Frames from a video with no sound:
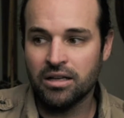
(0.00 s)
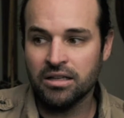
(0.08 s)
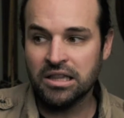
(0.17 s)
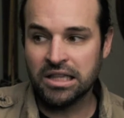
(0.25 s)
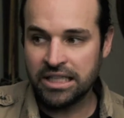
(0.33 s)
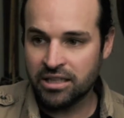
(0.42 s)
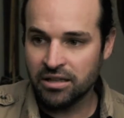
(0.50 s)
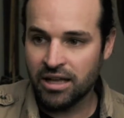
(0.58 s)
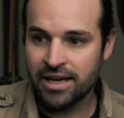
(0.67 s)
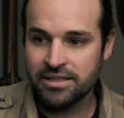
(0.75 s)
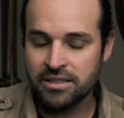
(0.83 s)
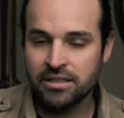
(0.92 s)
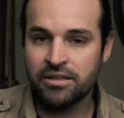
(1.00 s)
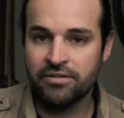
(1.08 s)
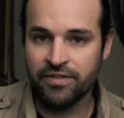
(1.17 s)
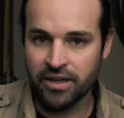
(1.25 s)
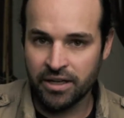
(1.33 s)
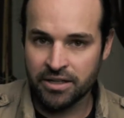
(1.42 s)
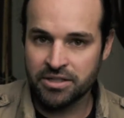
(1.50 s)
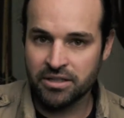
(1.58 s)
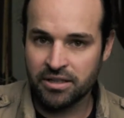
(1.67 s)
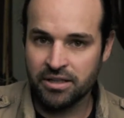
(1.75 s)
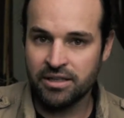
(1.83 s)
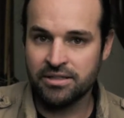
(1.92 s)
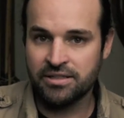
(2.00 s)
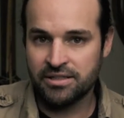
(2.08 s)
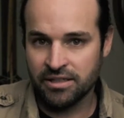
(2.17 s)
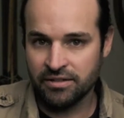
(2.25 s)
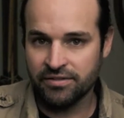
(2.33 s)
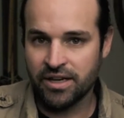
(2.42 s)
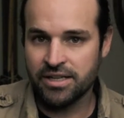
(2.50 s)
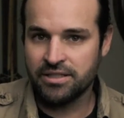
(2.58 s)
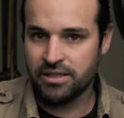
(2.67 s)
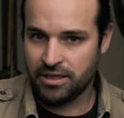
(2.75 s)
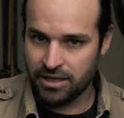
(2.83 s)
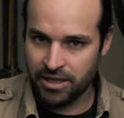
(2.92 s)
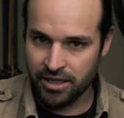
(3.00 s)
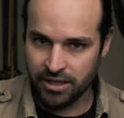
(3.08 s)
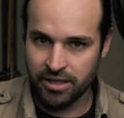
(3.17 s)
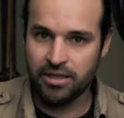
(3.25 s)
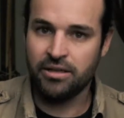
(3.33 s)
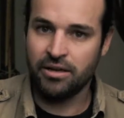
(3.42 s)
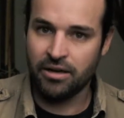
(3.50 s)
legalizing and financially incentivizing killing